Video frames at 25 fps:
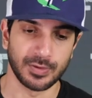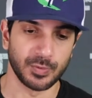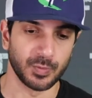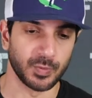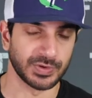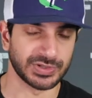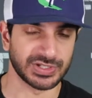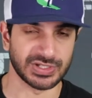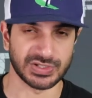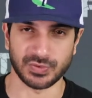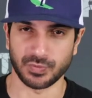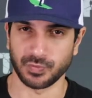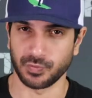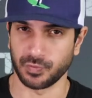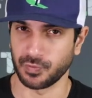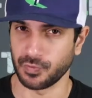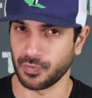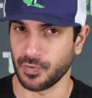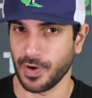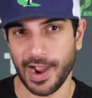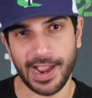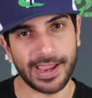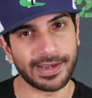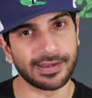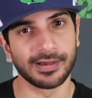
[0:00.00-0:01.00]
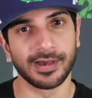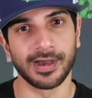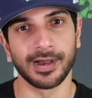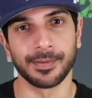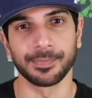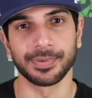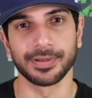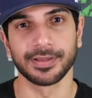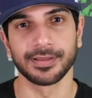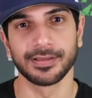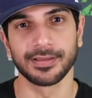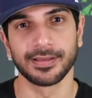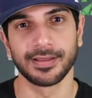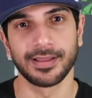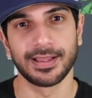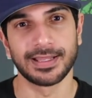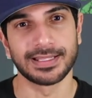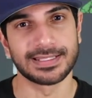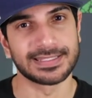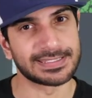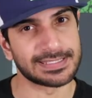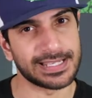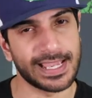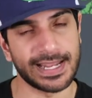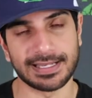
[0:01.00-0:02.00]
which is right up
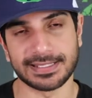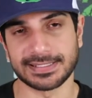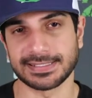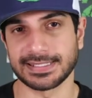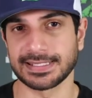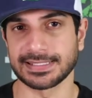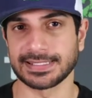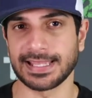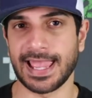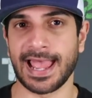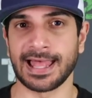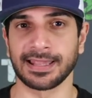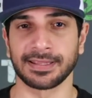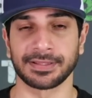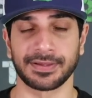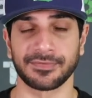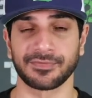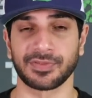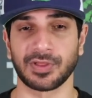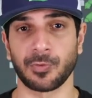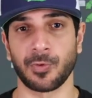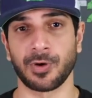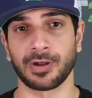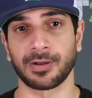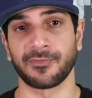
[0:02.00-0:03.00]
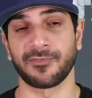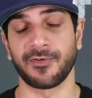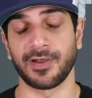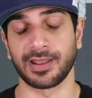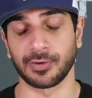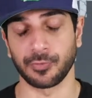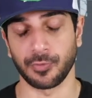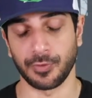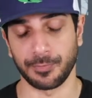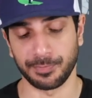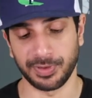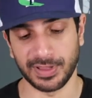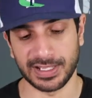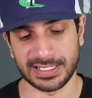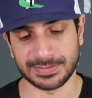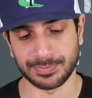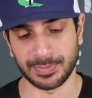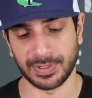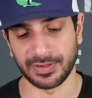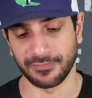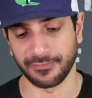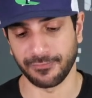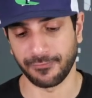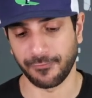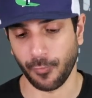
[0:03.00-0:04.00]
Tennessee's alley if they want to find a
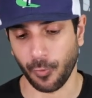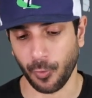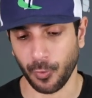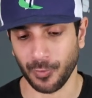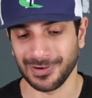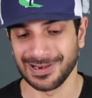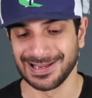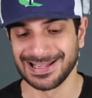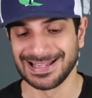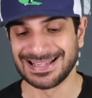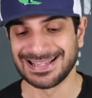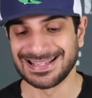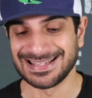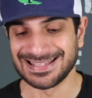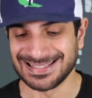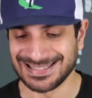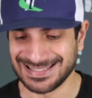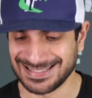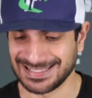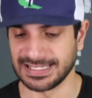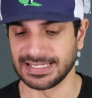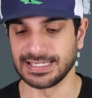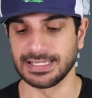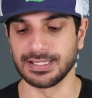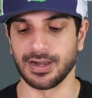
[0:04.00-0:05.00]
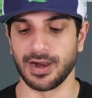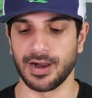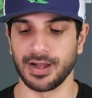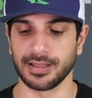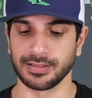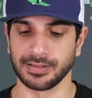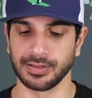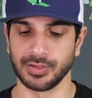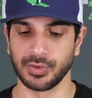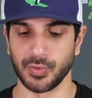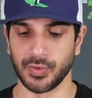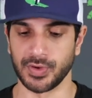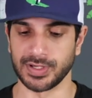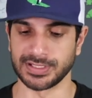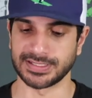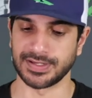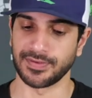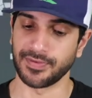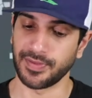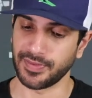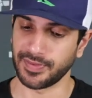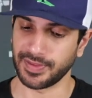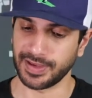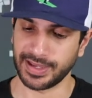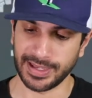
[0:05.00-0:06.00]
replacement for Deion Lewis.
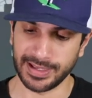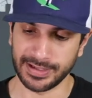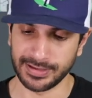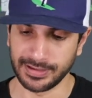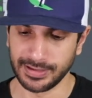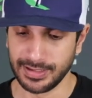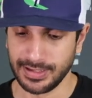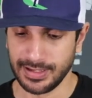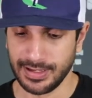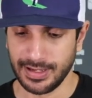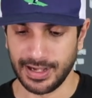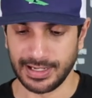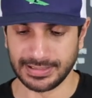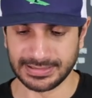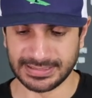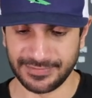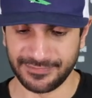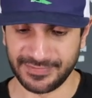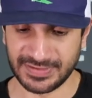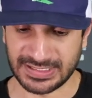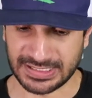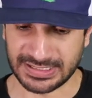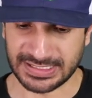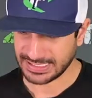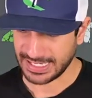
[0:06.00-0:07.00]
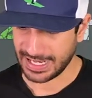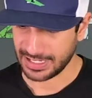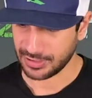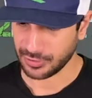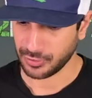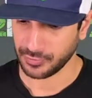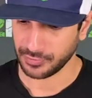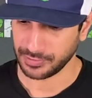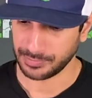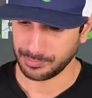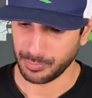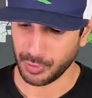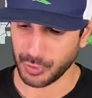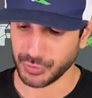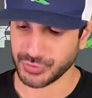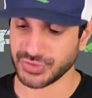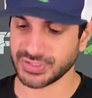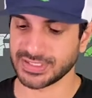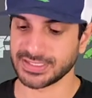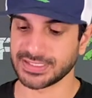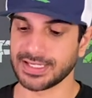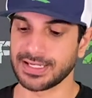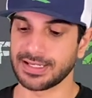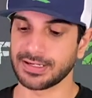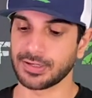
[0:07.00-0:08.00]
And then they get a defensive tackle in
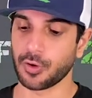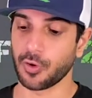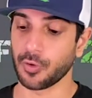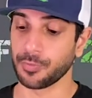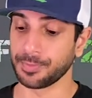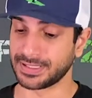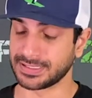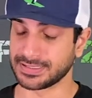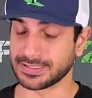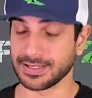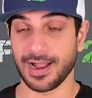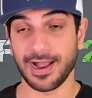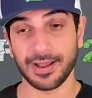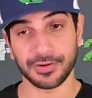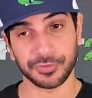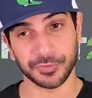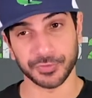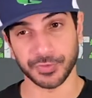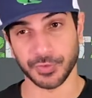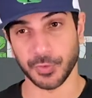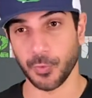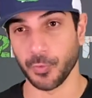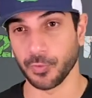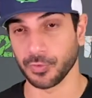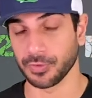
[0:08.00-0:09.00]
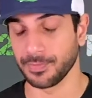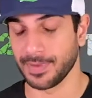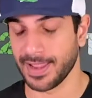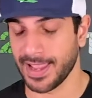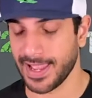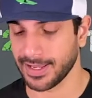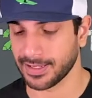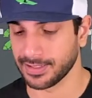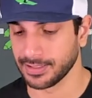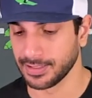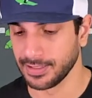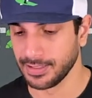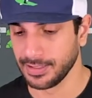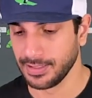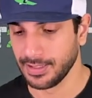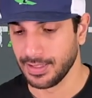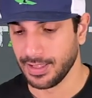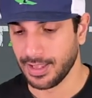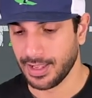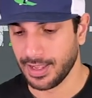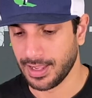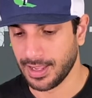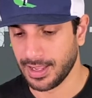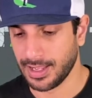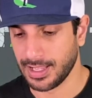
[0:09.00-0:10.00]
Murchison, Cole McDonald, a quarterback,
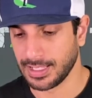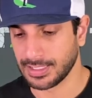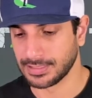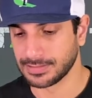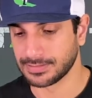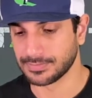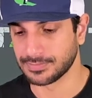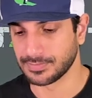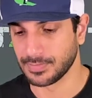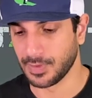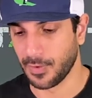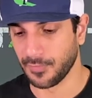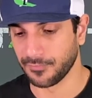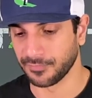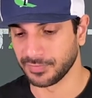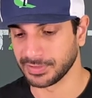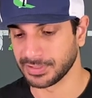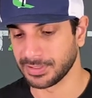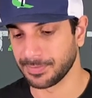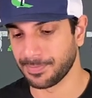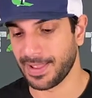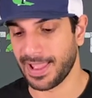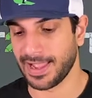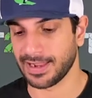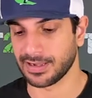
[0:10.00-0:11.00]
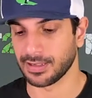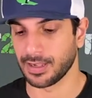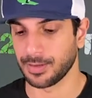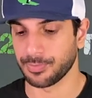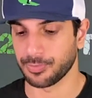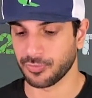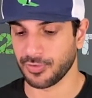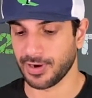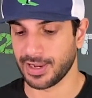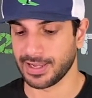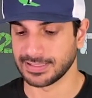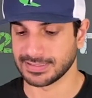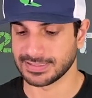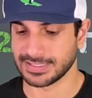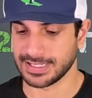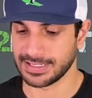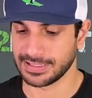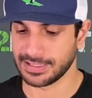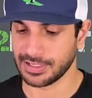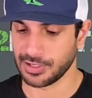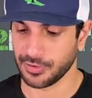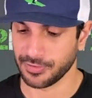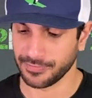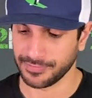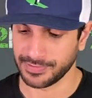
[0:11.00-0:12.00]
hopefully to back up Ryan
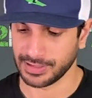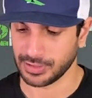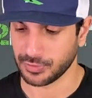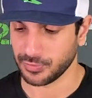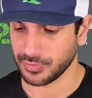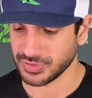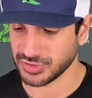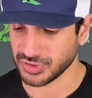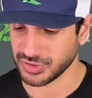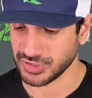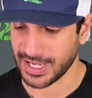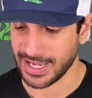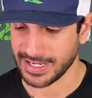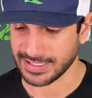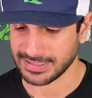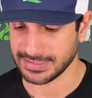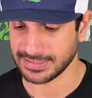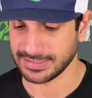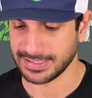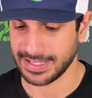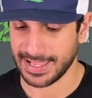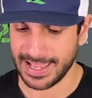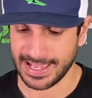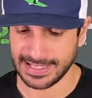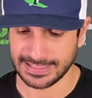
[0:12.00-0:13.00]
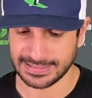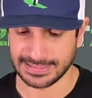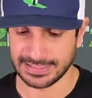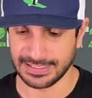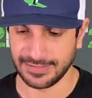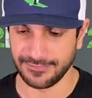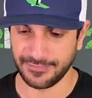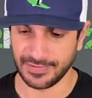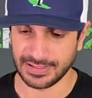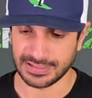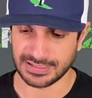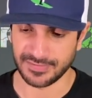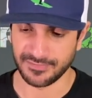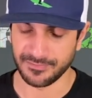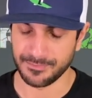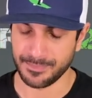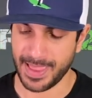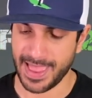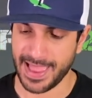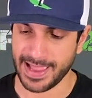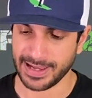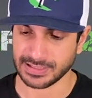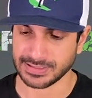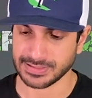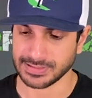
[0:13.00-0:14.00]
Tannehill, and then Chris Jackson at defensive
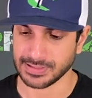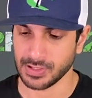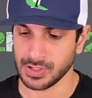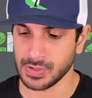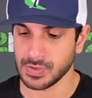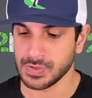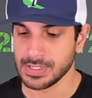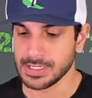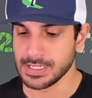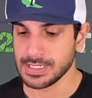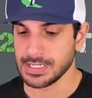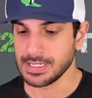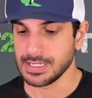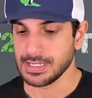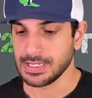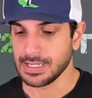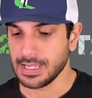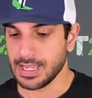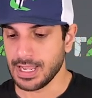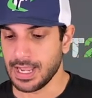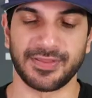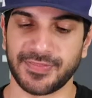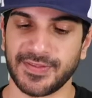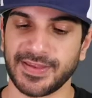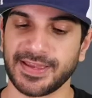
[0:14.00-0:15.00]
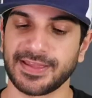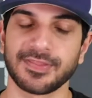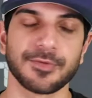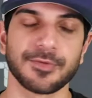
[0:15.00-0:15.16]
back. So I think